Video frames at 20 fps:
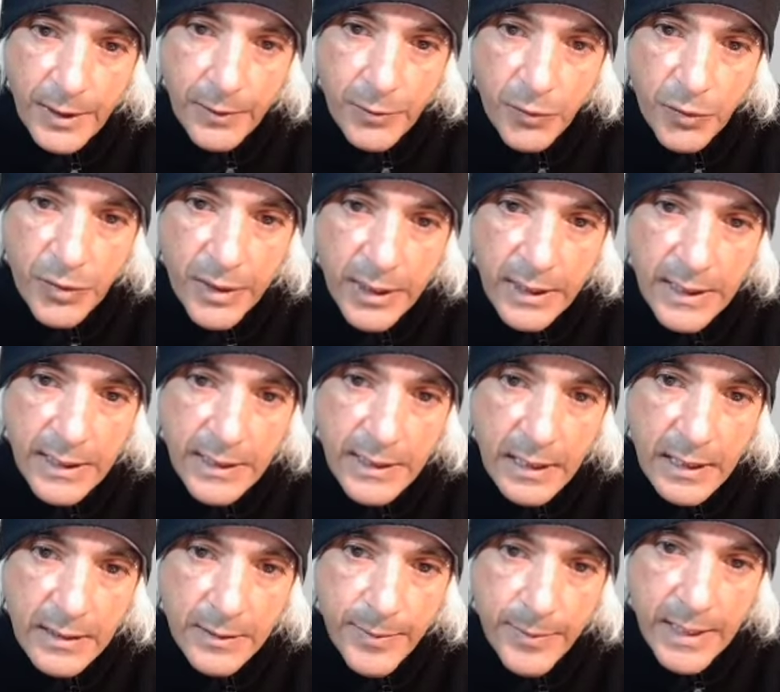it really
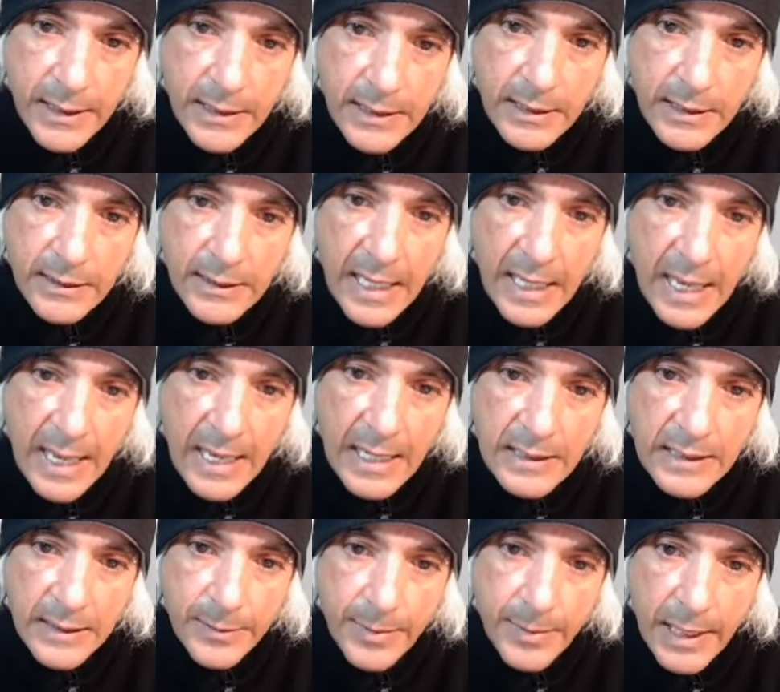does make this
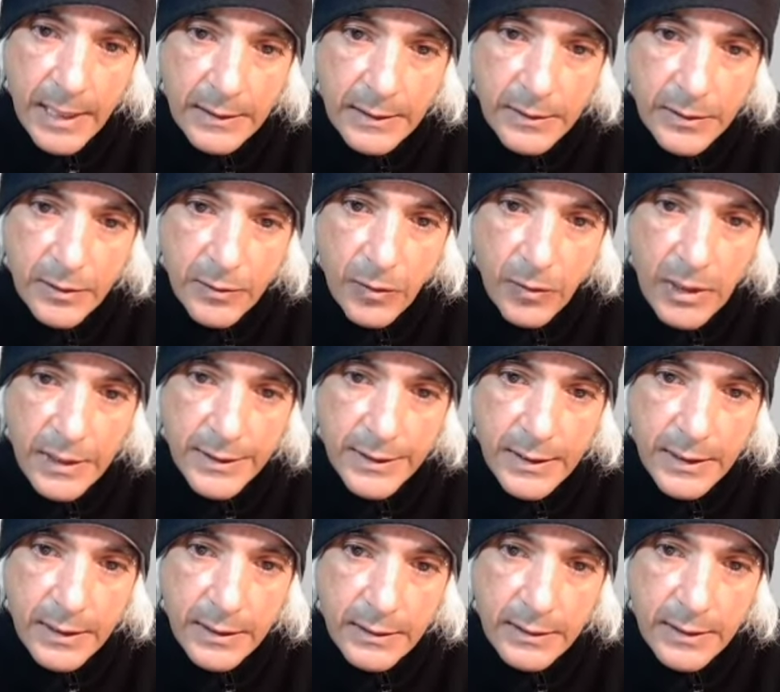aspect.
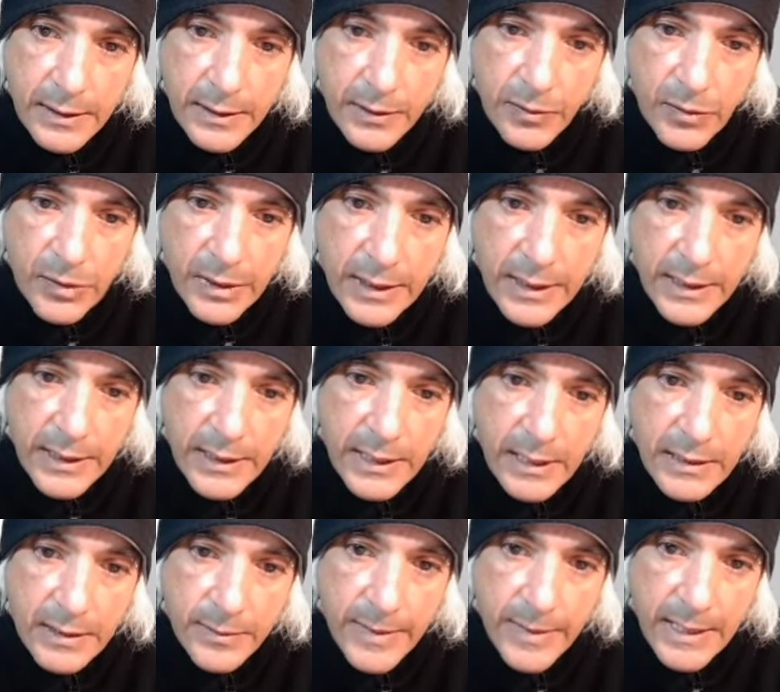Watch this. It really
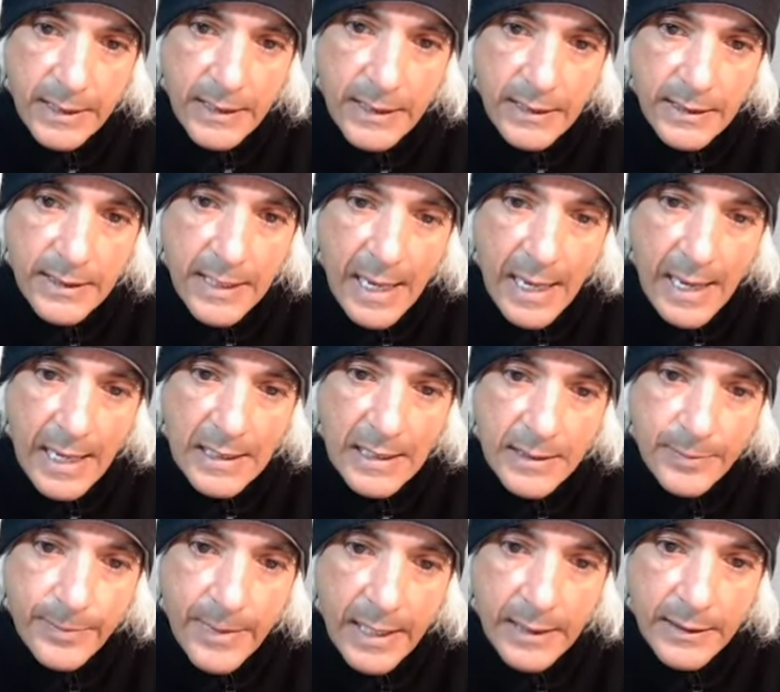does make this
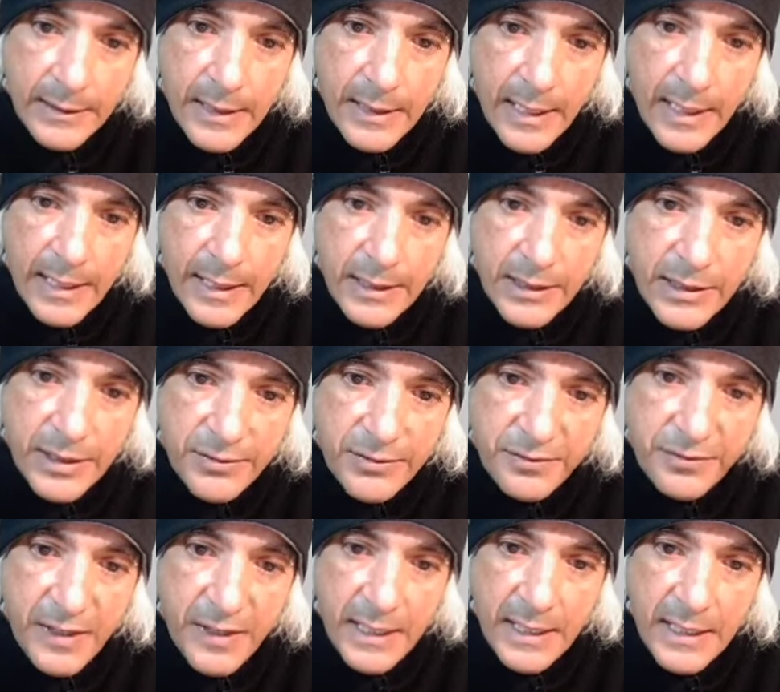aspect to
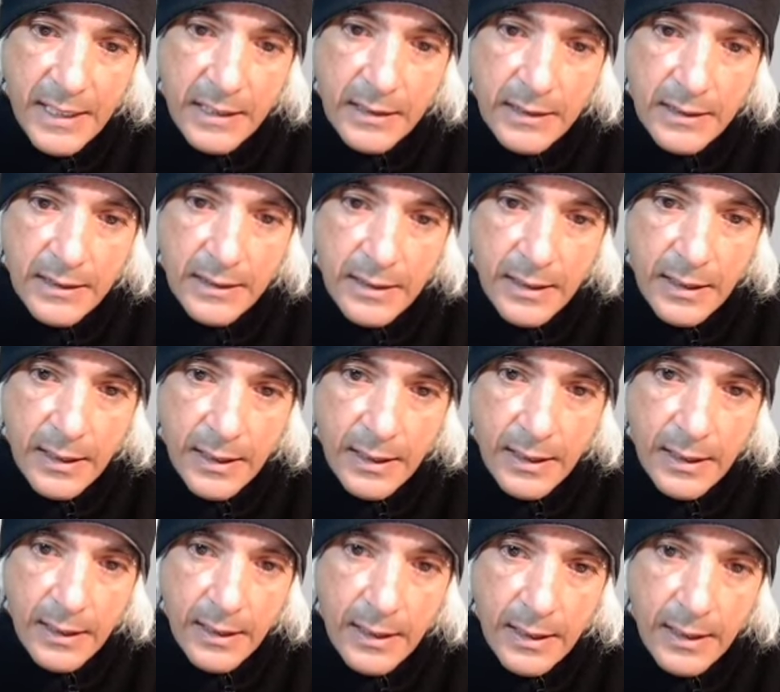Venus
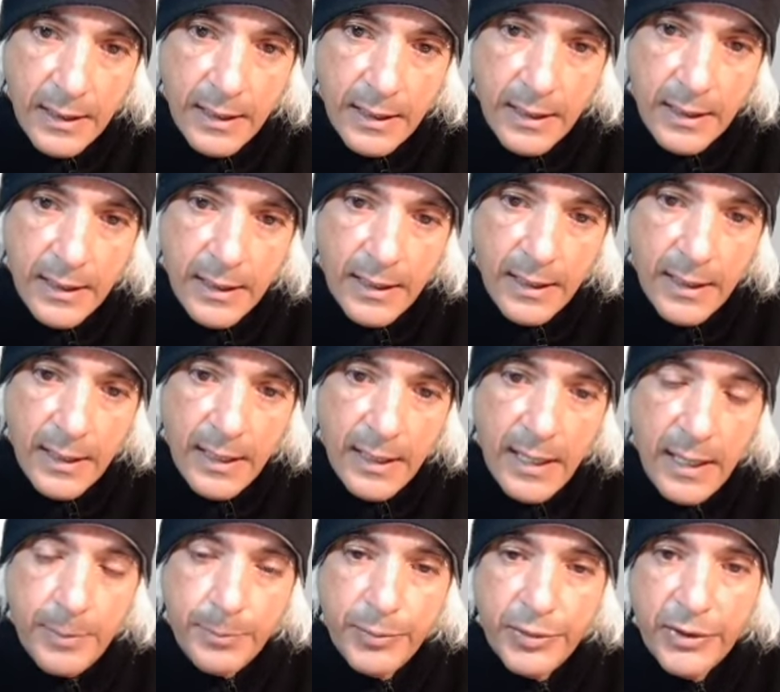
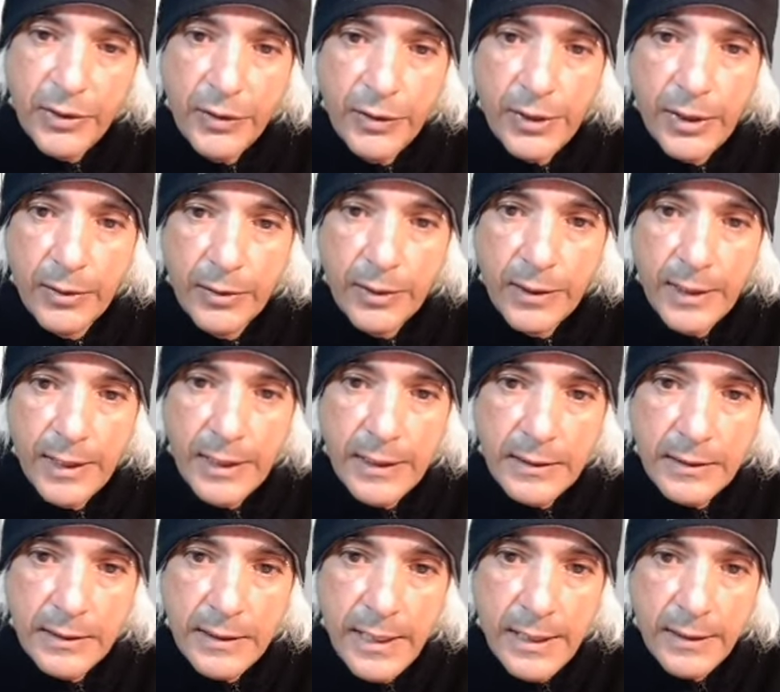and Pluto in
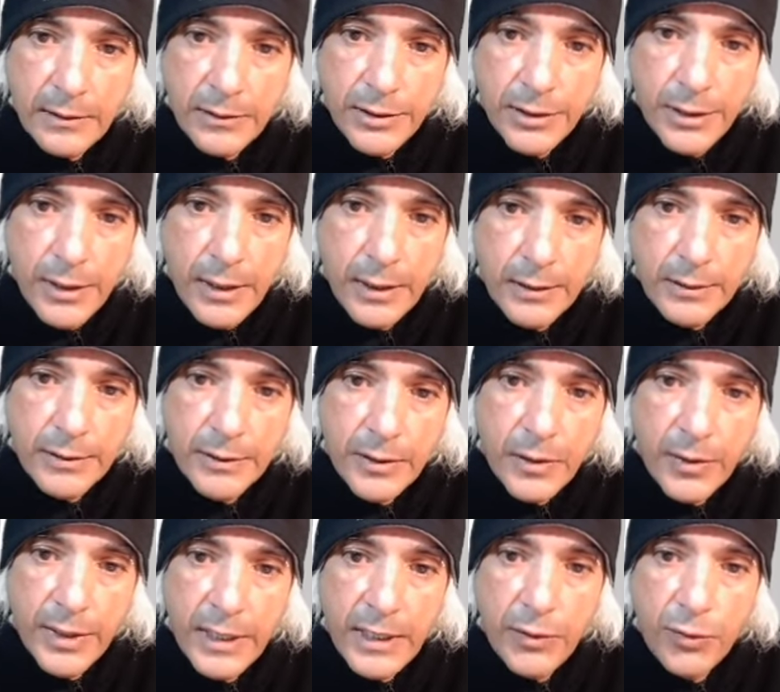his natal chart.
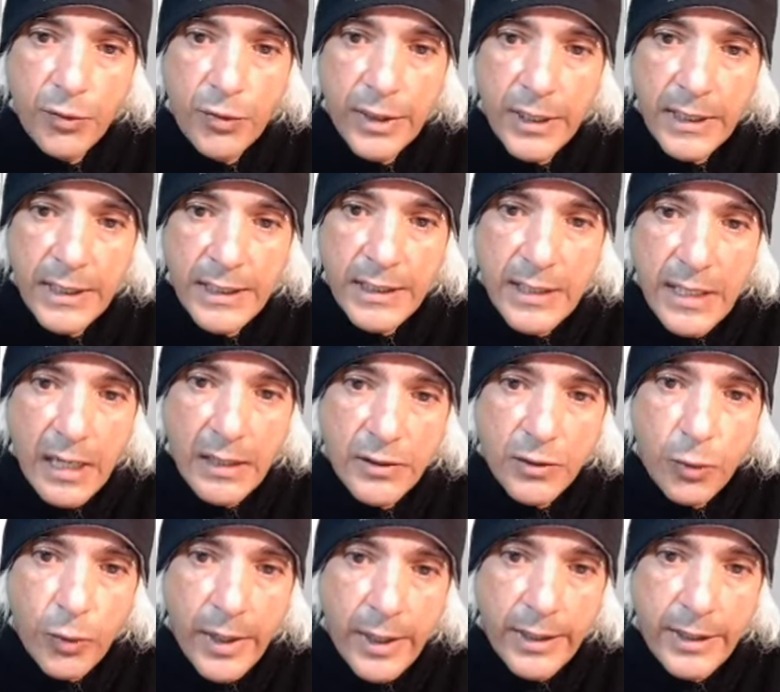So he really
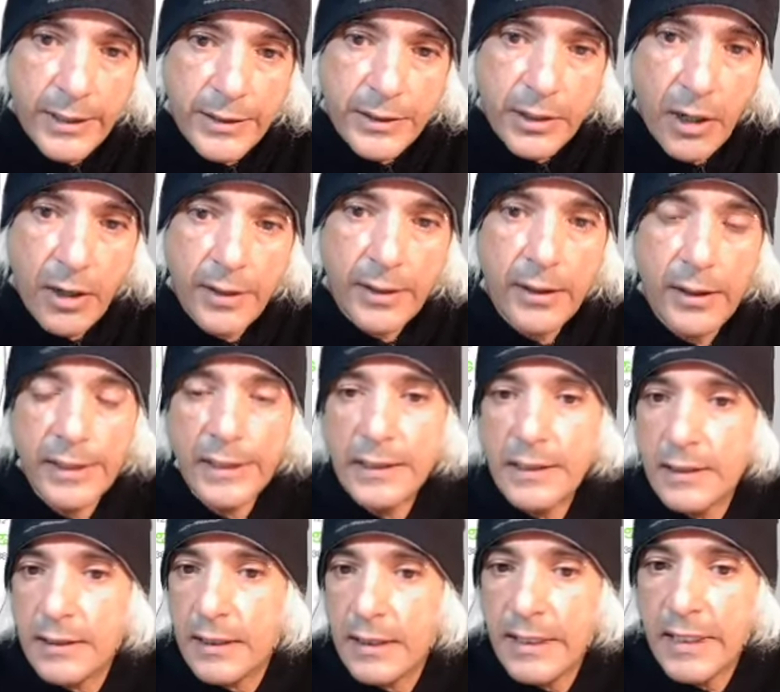does wear his heart on
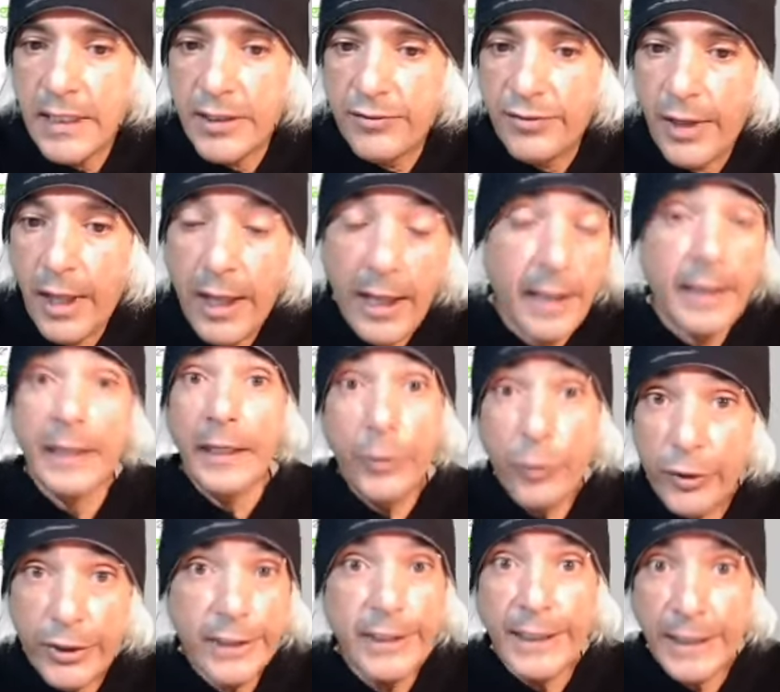his sleeve. He
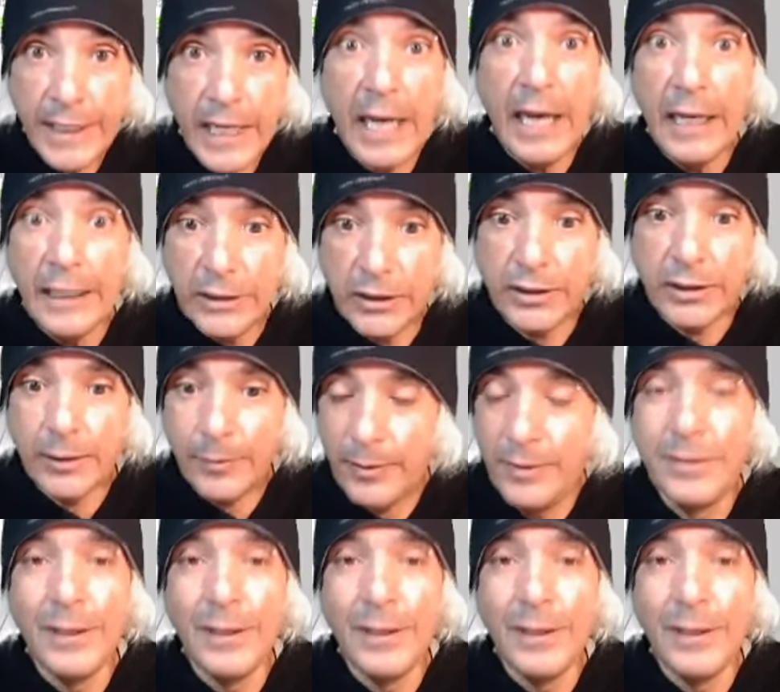really does.